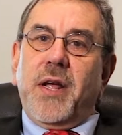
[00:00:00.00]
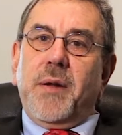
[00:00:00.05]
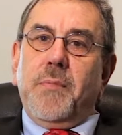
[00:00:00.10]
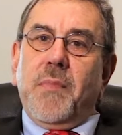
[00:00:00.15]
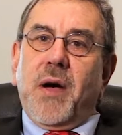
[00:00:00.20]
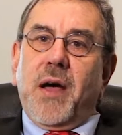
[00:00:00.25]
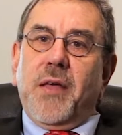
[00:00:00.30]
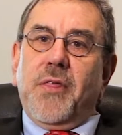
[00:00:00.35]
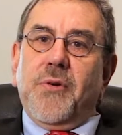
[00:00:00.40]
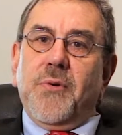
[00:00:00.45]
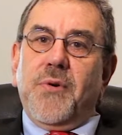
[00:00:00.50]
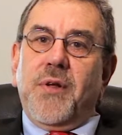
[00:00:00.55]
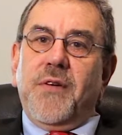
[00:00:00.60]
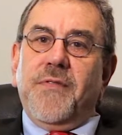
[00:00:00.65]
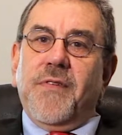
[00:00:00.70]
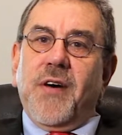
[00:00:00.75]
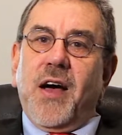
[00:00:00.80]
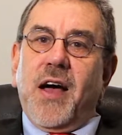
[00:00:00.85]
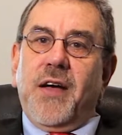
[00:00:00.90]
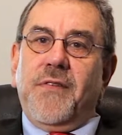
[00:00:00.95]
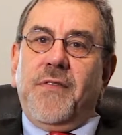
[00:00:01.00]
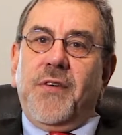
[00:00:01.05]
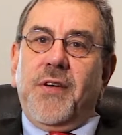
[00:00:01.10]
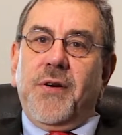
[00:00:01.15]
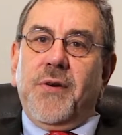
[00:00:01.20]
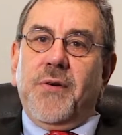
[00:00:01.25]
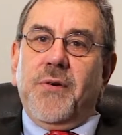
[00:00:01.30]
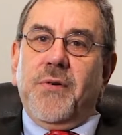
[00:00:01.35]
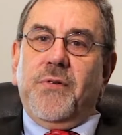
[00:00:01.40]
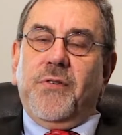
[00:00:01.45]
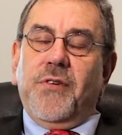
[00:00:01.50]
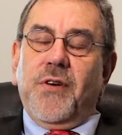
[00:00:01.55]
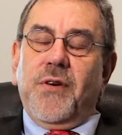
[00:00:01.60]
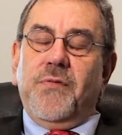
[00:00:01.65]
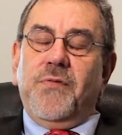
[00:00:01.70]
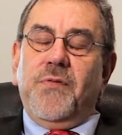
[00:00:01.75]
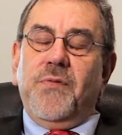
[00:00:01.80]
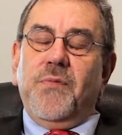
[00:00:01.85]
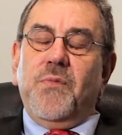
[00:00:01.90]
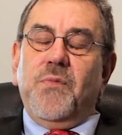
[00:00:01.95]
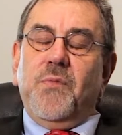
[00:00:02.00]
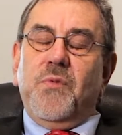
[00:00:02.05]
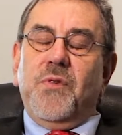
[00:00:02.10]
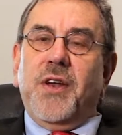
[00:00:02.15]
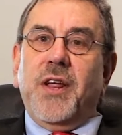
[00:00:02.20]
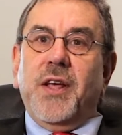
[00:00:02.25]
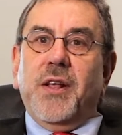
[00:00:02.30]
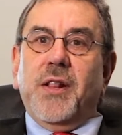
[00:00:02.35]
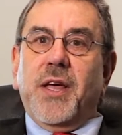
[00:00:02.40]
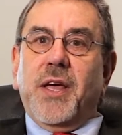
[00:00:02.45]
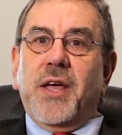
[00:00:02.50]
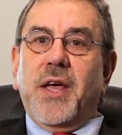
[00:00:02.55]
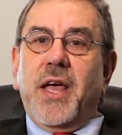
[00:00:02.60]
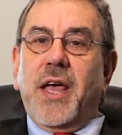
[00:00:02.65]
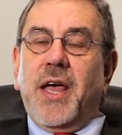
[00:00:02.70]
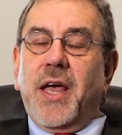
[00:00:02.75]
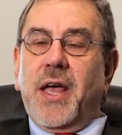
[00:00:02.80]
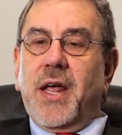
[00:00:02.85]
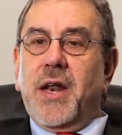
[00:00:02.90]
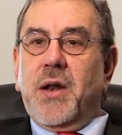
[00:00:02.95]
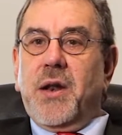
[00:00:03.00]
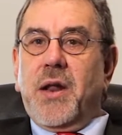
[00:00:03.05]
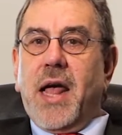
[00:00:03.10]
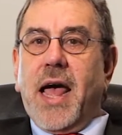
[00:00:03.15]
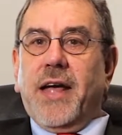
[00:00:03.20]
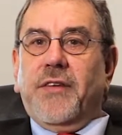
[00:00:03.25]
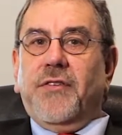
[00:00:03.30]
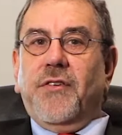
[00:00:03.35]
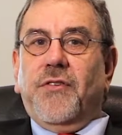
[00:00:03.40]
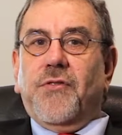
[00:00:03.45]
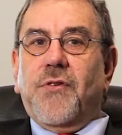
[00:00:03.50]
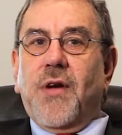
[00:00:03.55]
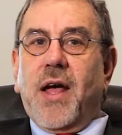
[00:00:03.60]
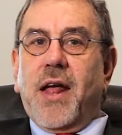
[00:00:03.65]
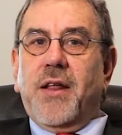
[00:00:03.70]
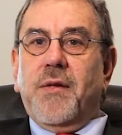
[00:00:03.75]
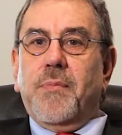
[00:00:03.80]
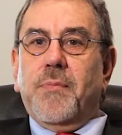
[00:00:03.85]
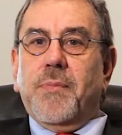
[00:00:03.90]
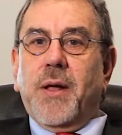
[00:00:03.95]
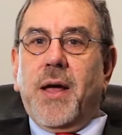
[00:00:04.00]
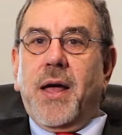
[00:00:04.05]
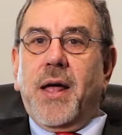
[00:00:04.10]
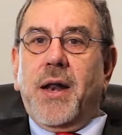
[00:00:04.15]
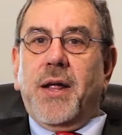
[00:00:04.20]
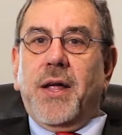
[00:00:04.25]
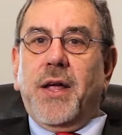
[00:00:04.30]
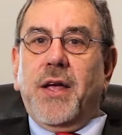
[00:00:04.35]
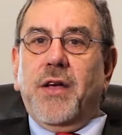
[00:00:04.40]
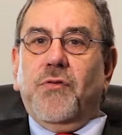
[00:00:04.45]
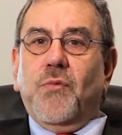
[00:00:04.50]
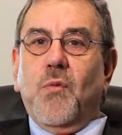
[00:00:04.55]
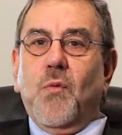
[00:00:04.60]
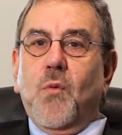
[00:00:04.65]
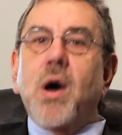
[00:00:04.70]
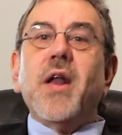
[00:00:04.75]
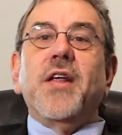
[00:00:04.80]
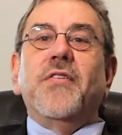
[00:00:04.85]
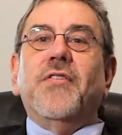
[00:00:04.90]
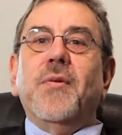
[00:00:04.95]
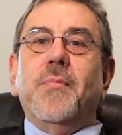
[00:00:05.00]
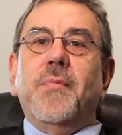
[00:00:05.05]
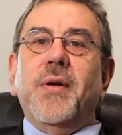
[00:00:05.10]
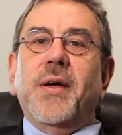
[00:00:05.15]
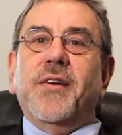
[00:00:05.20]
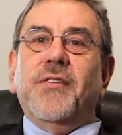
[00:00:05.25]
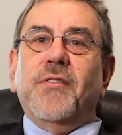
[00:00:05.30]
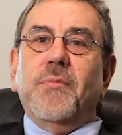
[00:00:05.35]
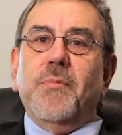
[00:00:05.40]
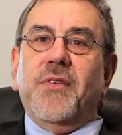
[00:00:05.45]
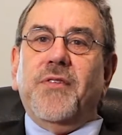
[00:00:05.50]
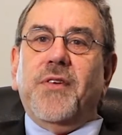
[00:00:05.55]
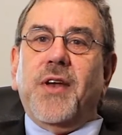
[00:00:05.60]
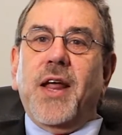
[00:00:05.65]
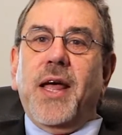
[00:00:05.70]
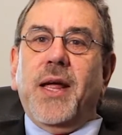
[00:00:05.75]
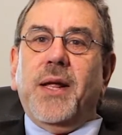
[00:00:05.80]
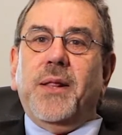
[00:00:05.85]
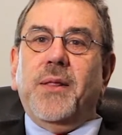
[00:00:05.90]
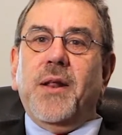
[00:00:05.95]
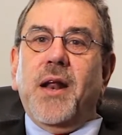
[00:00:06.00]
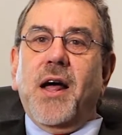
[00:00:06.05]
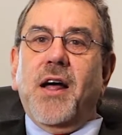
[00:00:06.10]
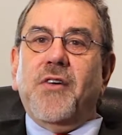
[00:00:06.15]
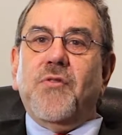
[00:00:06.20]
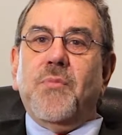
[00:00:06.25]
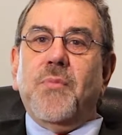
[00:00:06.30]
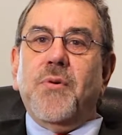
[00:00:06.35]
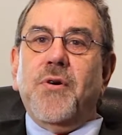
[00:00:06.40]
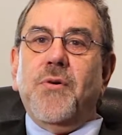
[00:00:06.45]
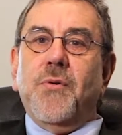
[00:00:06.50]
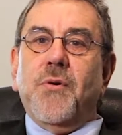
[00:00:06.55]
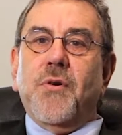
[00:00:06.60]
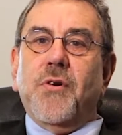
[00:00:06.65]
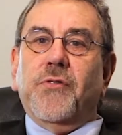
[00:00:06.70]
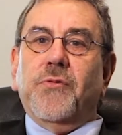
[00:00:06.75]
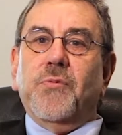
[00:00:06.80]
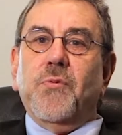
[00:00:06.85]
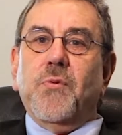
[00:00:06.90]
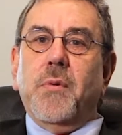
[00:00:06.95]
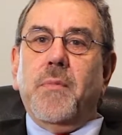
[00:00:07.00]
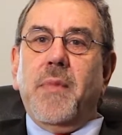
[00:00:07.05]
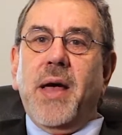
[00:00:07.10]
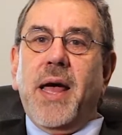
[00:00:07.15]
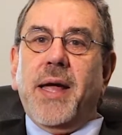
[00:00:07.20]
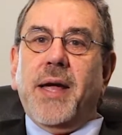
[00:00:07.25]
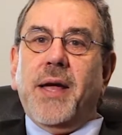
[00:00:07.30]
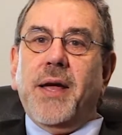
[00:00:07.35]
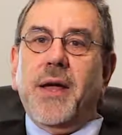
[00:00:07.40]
in my 35 years of dealing in exit strategy planning is, what is the biggest mistake that entrepreneurs will make?